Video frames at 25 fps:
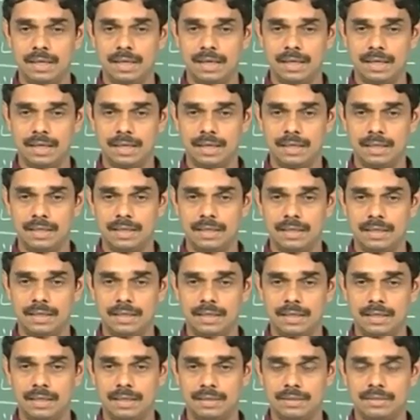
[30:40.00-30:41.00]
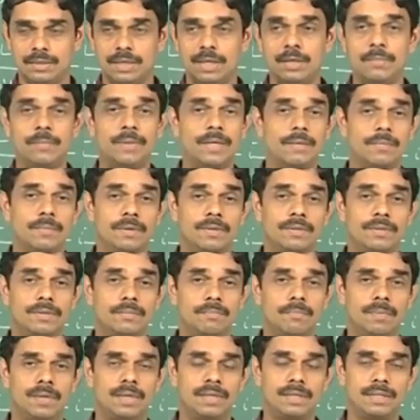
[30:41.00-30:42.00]
and uh, so aluminum
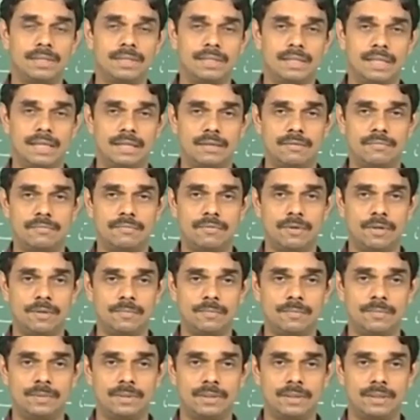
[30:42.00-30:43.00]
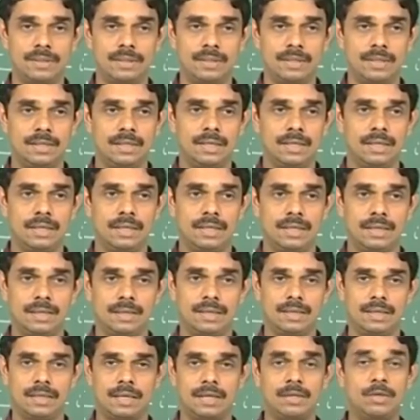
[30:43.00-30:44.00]
also burns and forms
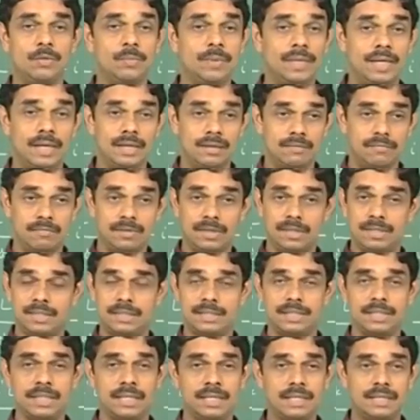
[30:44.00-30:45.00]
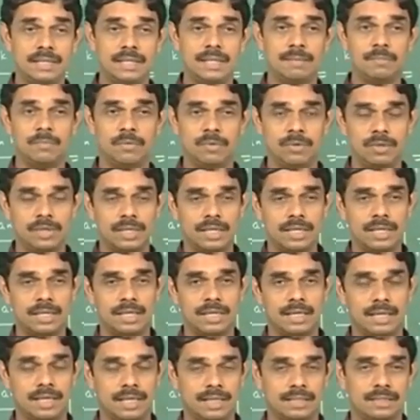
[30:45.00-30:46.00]
uh, alumina, which is initially
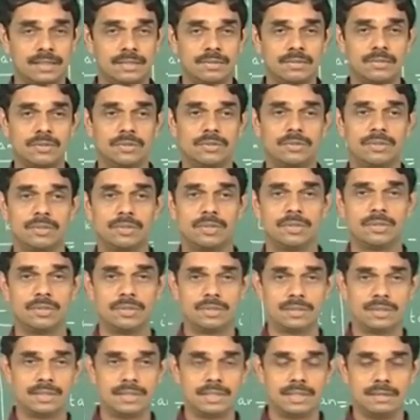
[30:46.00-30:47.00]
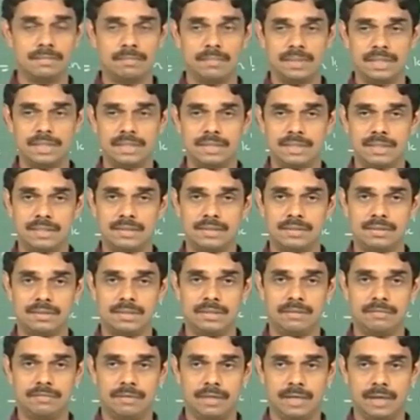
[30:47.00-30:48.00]
molten, and as it goes through the nozzle it may start
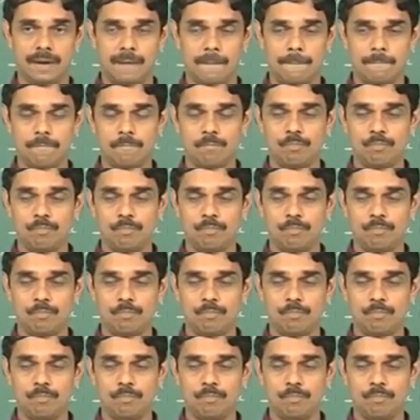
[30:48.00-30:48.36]
solidifying.